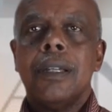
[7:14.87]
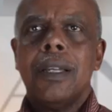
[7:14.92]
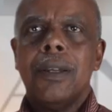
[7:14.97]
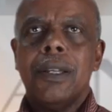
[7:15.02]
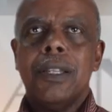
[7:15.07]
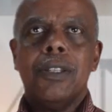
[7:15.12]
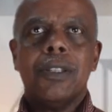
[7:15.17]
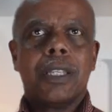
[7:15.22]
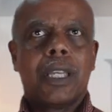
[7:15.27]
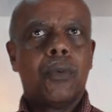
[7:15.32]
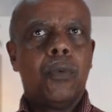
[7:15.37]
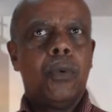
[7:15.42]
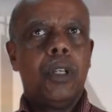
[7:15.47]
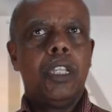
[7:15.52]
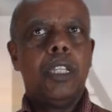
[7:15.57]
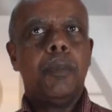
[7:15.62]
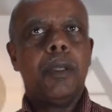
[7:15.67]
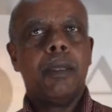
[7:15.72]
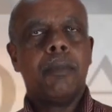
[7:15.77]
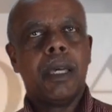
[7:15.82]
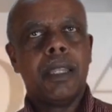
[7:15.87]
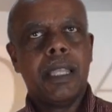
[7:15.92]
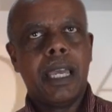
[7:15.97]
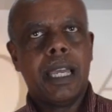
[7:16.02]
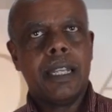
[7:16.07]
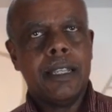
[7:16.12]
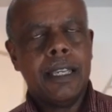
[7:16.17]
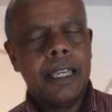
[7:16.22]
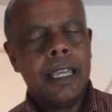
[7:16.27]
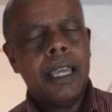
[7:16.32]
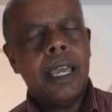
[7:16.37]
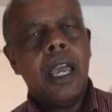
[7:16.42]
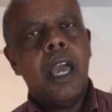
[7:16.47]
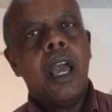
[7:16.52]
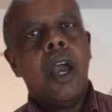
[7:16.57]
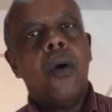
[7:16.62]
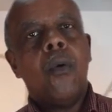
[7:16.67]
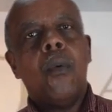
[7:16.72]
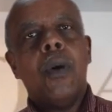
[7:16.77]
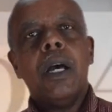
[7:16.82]
And he's like, what do you mean by that?
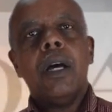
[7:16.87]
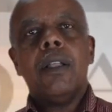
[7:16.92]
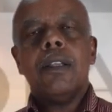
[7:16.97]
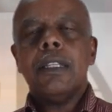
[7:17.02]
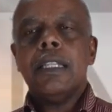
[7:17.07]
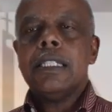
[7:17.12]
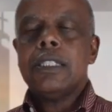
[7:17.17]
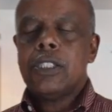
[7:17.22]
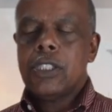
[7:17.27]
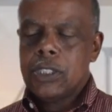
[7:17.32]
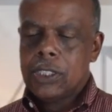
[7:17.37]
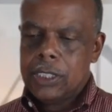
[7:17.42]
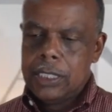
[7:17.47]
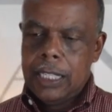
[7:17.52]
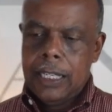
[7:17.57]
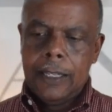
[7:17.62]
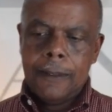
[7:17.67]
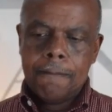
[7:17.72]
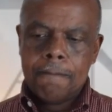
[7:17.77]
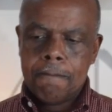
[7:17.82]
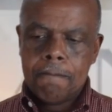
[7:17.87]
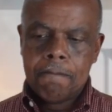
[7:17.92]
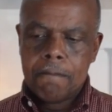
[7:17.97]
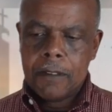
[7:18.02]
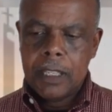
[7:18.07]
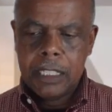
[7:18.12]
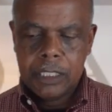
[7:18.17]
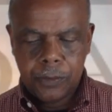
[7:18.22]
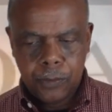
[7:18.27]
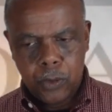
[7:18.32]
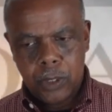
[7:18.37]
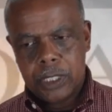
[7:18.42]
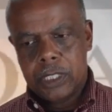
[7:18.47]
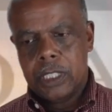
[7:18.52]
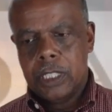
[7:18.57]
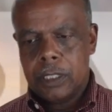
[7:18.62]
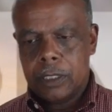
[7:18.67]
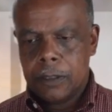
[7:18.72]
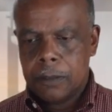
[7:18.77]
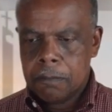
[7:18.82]
Well, let's just say, let's for
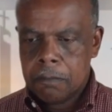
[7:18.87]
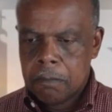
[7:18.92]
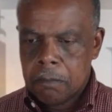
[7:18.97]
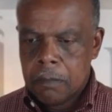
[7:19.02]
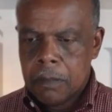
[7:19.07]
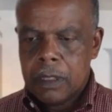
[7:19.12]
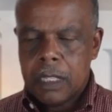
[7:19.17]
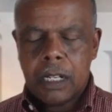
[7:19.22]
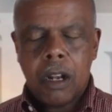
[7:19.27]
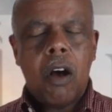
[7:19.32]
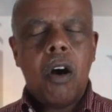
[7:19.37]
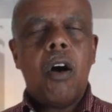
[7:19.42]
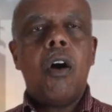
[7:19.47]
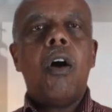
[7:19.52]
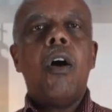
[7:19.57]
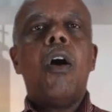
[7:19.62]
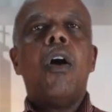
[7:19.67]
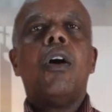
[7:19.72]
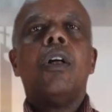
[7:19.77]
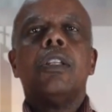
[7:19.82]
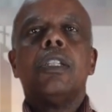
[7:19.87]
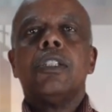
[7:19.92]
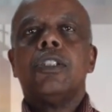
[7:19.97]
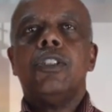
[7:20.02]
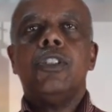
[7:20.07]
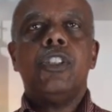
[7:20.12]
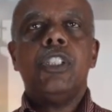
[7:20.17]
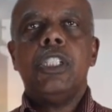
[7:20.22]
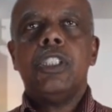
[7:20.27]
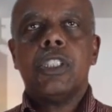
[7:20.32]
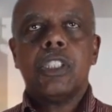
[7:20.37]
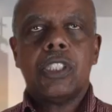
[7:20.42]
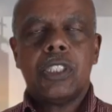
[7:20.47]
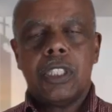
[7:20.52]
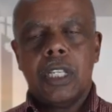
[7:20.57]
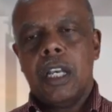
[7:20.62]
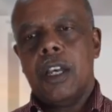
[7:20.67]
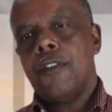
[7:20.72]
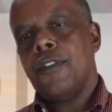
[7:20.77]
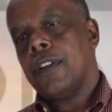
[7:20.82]
instance, that all this Jesus
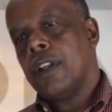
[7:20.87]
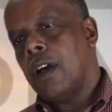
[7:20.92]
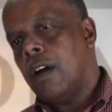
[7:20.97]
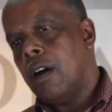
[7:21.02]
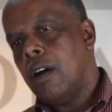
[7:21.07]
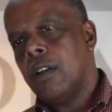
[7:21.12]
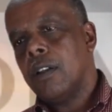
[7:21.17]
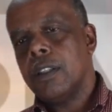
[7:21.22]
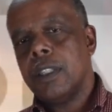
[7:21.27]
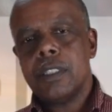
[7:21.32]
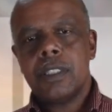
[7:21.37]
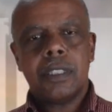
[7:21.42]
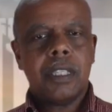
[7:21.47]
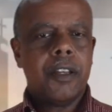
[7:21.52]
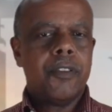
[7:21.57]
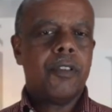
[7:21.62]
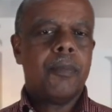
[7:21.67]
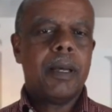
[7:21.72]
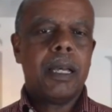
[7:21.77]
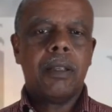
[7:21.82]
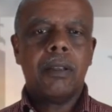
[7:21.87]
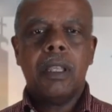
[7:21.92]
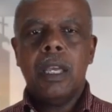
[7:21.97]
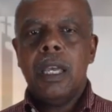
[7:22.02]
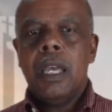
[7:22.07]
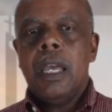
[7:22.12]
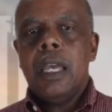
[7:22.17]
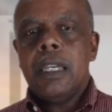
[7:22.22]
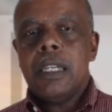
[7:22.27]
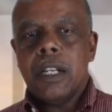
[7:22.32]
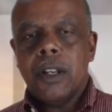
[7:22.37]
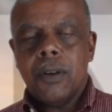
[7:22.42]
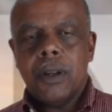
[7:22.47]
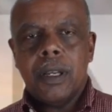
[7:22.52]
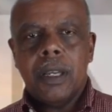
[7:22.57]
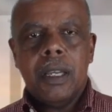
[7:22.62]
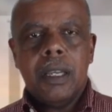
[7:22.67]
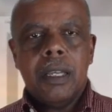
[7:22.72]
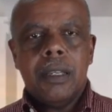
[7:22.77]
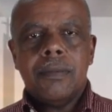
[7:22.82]
stuff and all of this stuff about, you know,
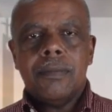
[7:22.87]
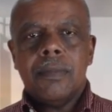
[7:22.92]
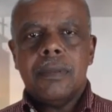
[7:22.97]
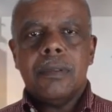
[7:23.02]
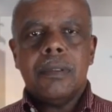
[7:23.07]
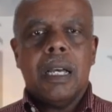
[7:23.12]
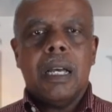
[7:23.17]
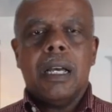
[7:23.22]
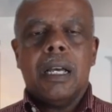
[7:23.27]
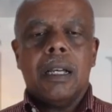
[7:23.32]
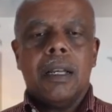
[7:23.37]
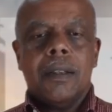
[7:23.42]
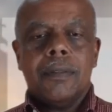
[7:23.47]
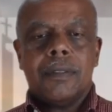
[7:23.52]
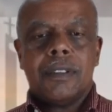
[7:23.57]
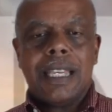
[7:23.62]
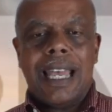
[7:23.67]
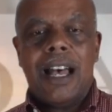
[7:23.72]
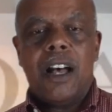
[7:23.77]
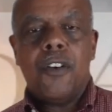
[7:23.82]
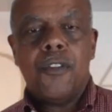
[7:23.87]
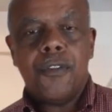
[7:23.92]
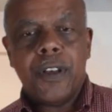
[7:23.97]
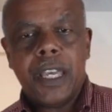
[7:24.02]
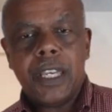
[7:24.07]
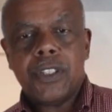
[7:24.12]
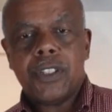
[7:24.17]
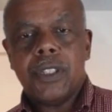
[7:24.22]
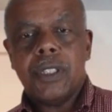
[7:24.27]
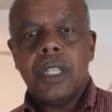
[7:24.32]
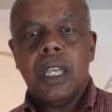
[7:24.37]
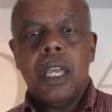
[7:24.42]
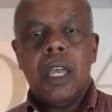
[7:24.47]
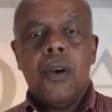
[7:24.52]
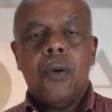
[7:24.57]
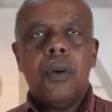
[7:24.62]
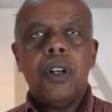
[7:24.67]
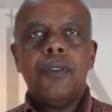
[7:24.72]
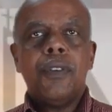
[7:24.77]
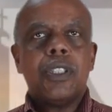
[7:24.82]
uh, salvation,
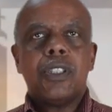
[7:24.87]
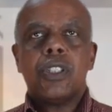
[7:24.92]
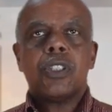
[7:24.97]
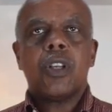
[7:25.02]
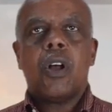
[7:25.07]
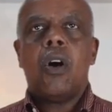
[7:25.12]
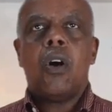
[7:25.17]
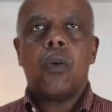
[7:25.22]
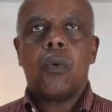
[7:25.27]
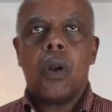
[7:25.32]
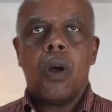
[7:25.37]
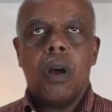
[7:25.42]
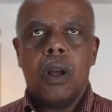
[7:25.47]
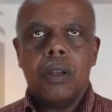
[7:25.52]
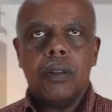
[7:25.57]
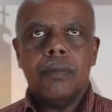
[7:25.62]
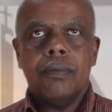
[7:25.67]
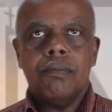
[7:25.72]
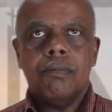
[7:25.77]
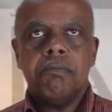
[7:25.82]
what if it's just all wrong?